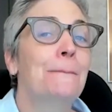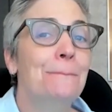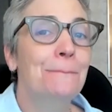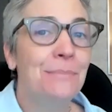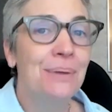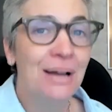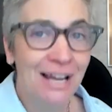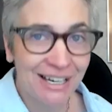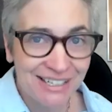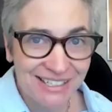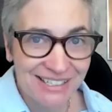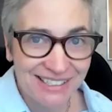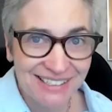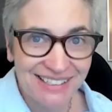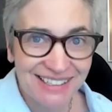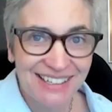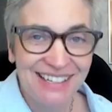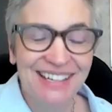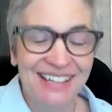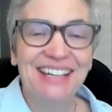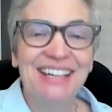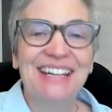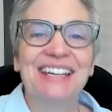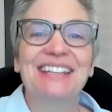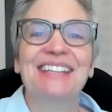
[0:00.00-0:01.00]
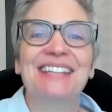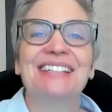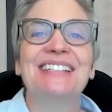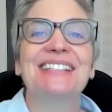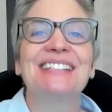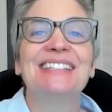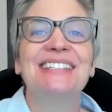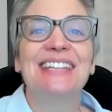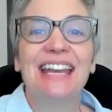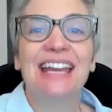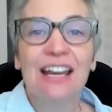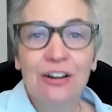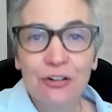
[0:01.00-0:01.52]
But the
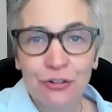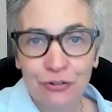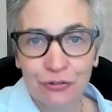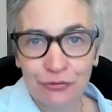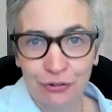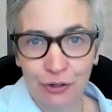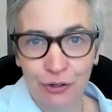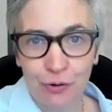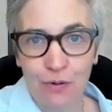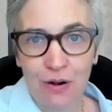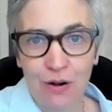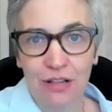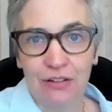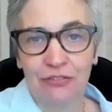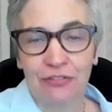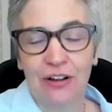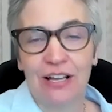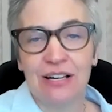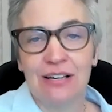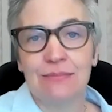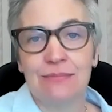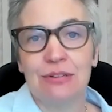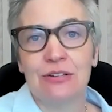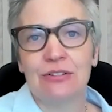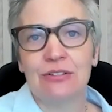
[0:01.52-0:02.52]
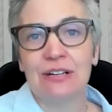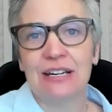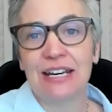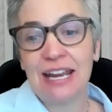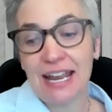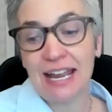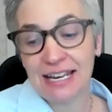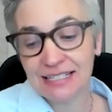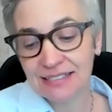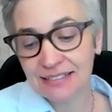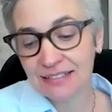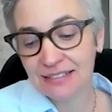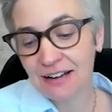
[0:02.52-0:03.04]
standard for qualified immunity
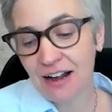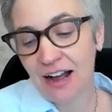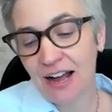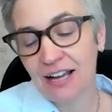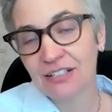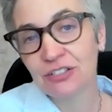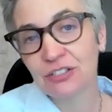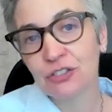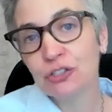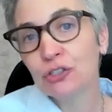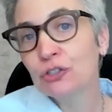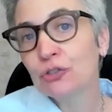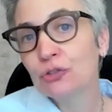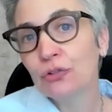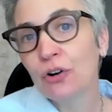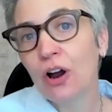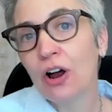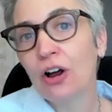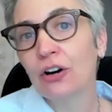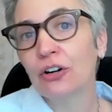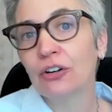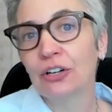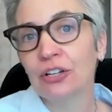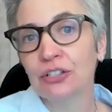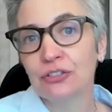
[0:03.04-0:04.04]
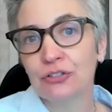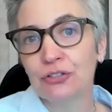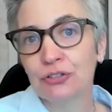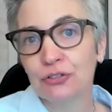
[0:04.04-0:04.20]
has gotten stronger and